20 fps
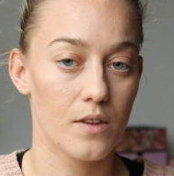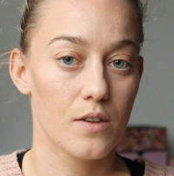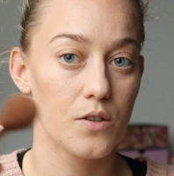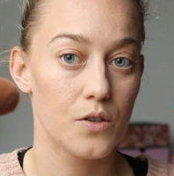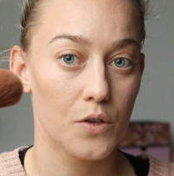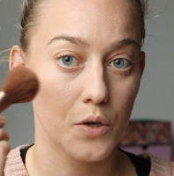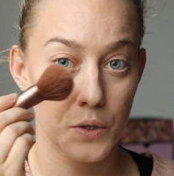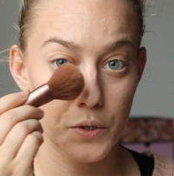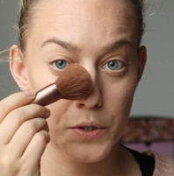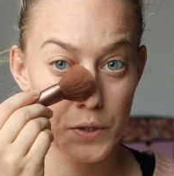
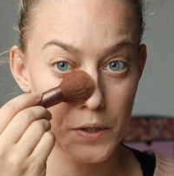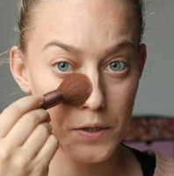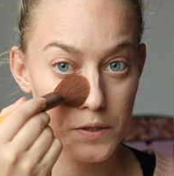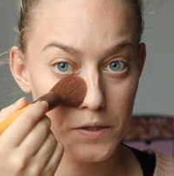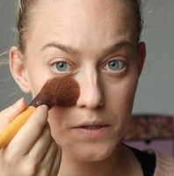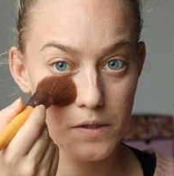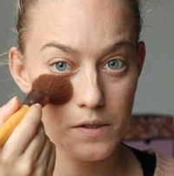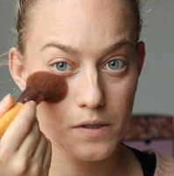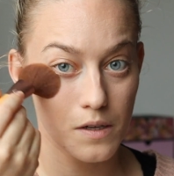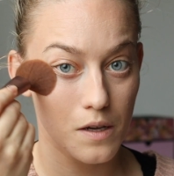to
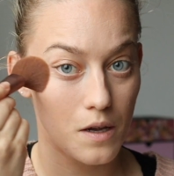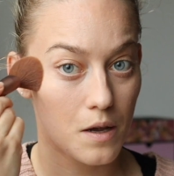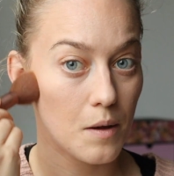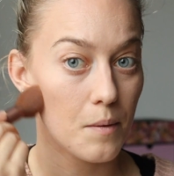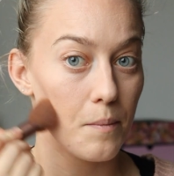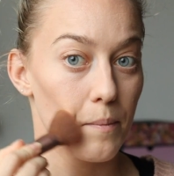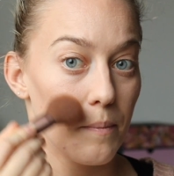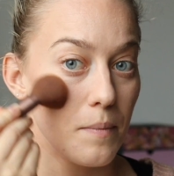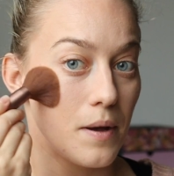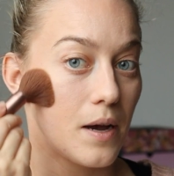just
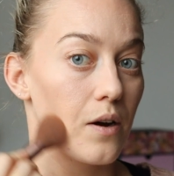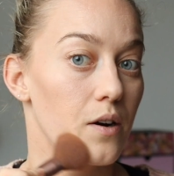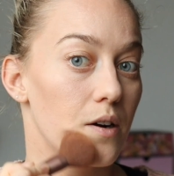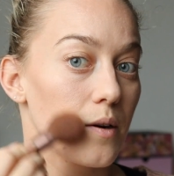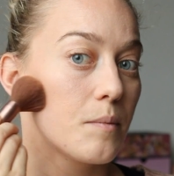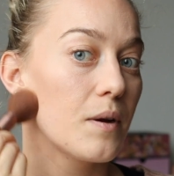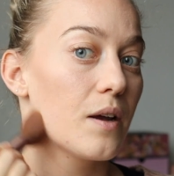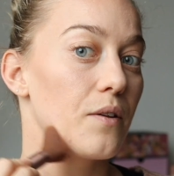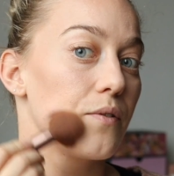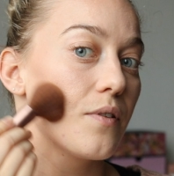
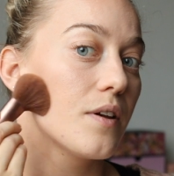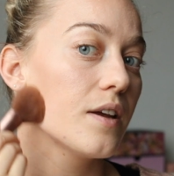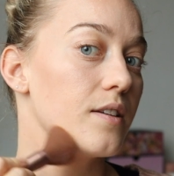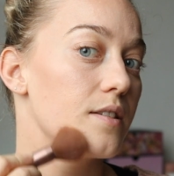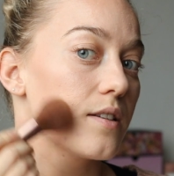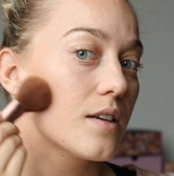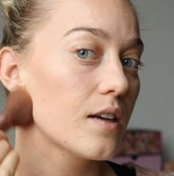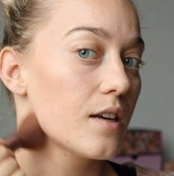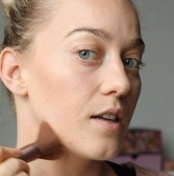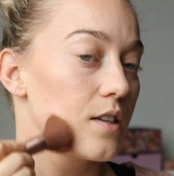powder my
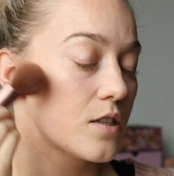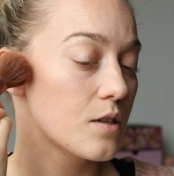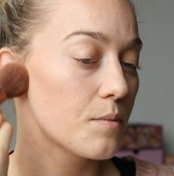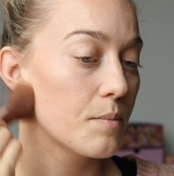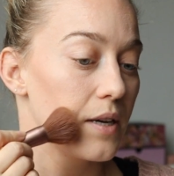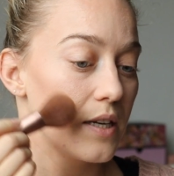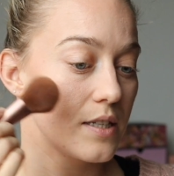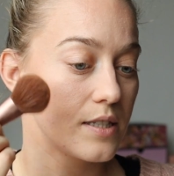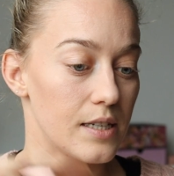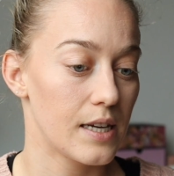face a little
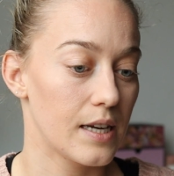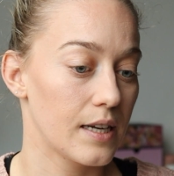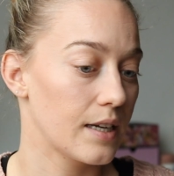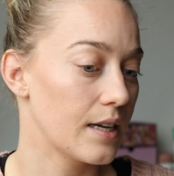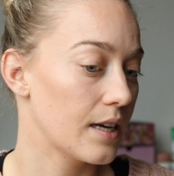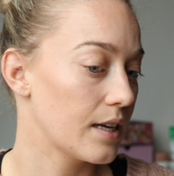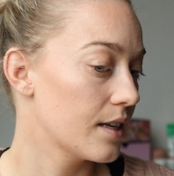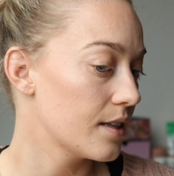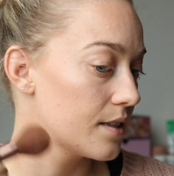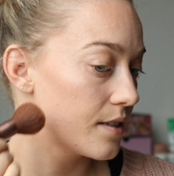bit and
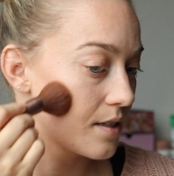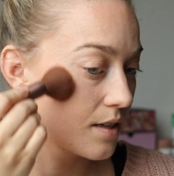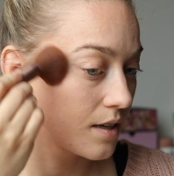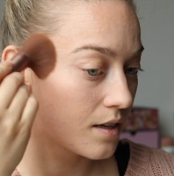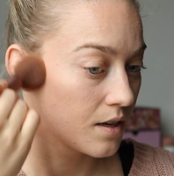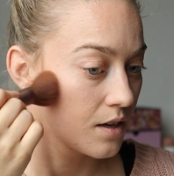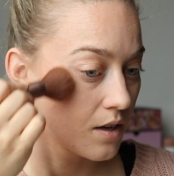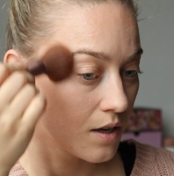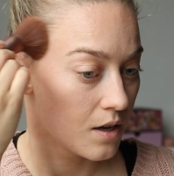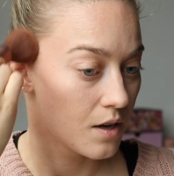get it
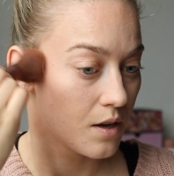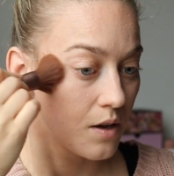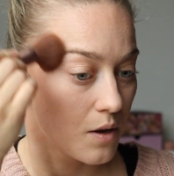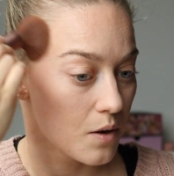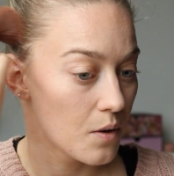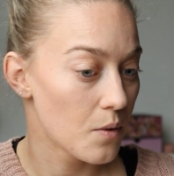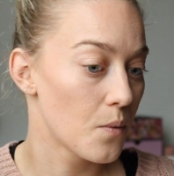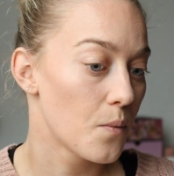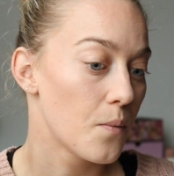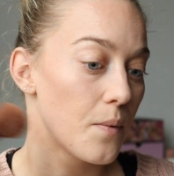
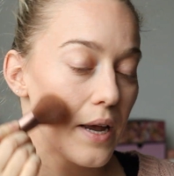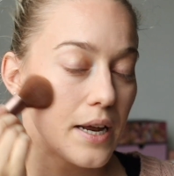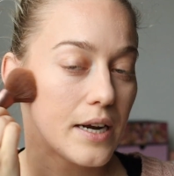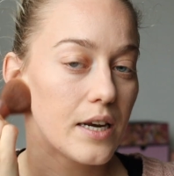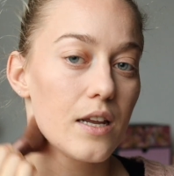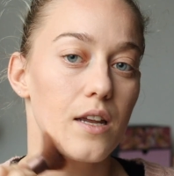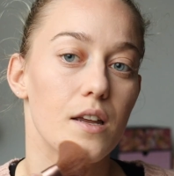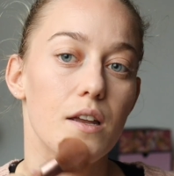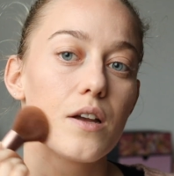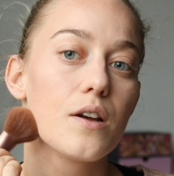
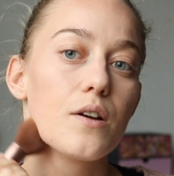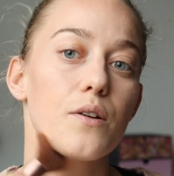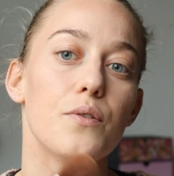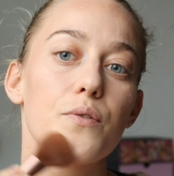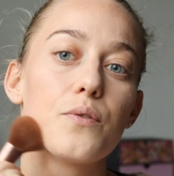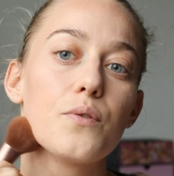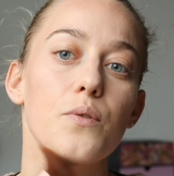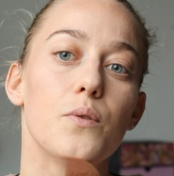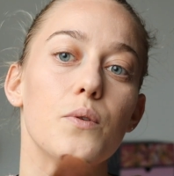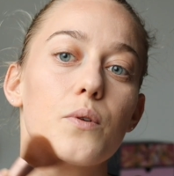ready
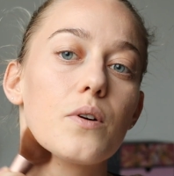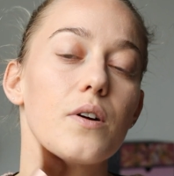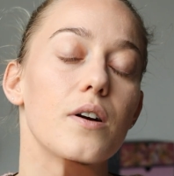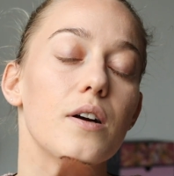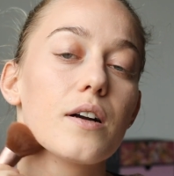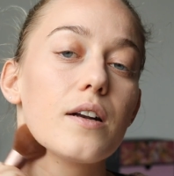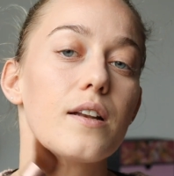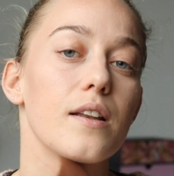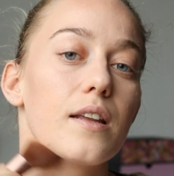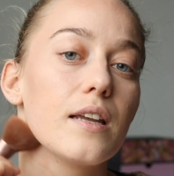
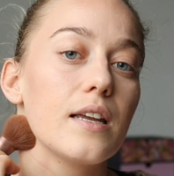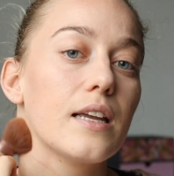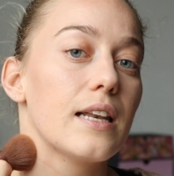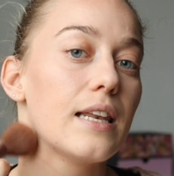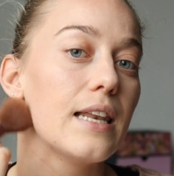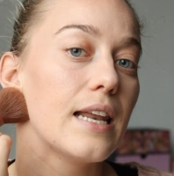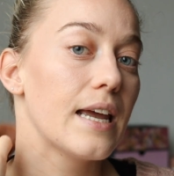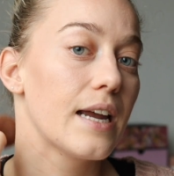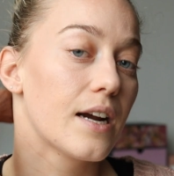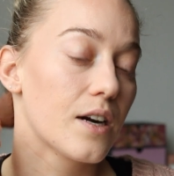for the
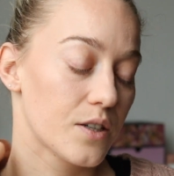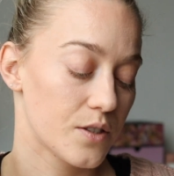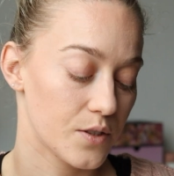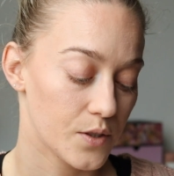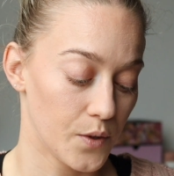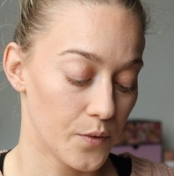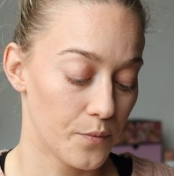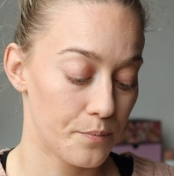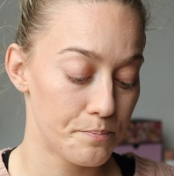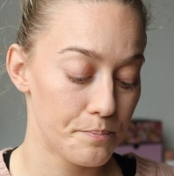layers
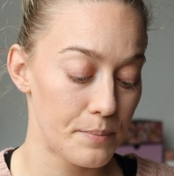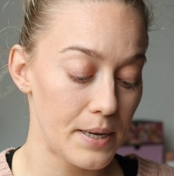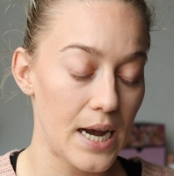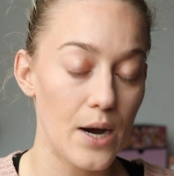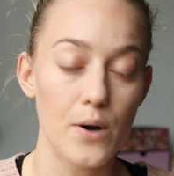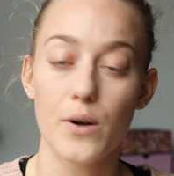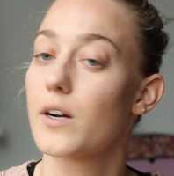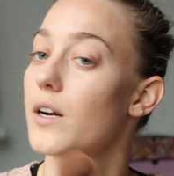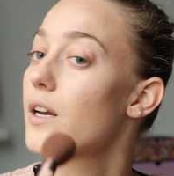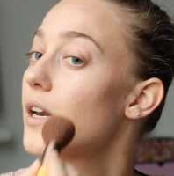of
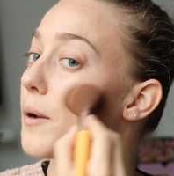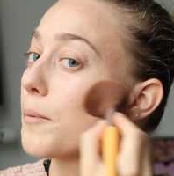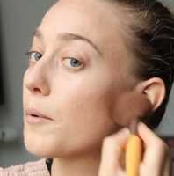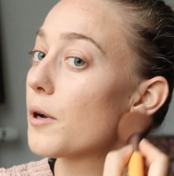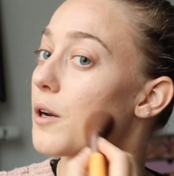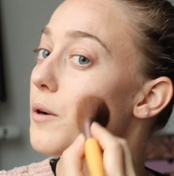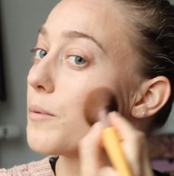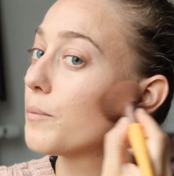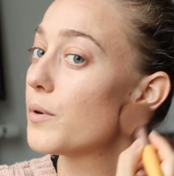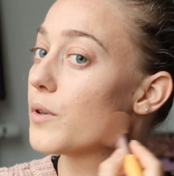powder that I'm
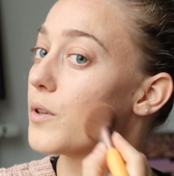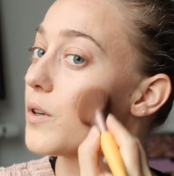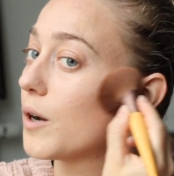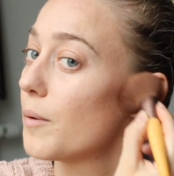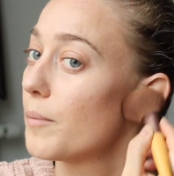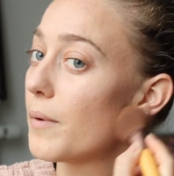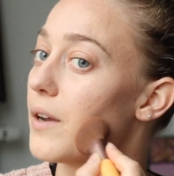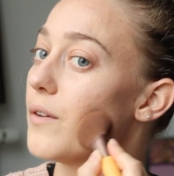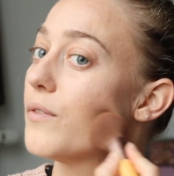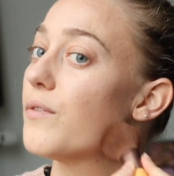going to put
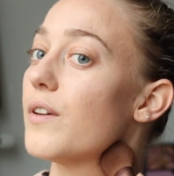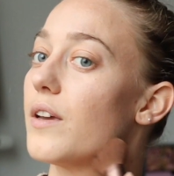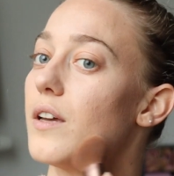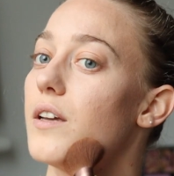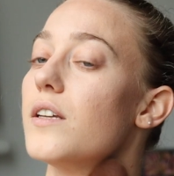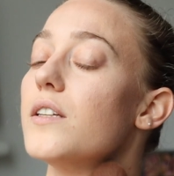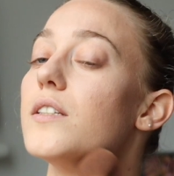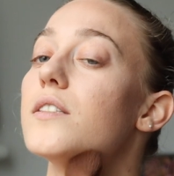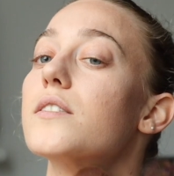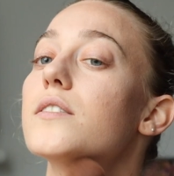on my
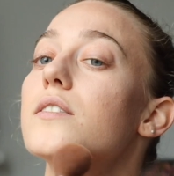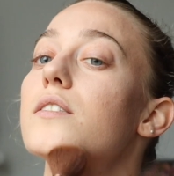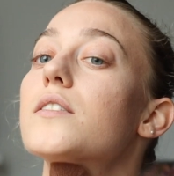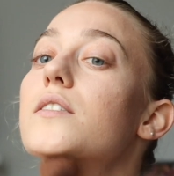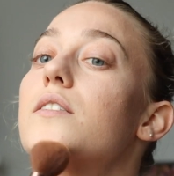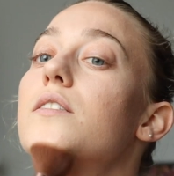face.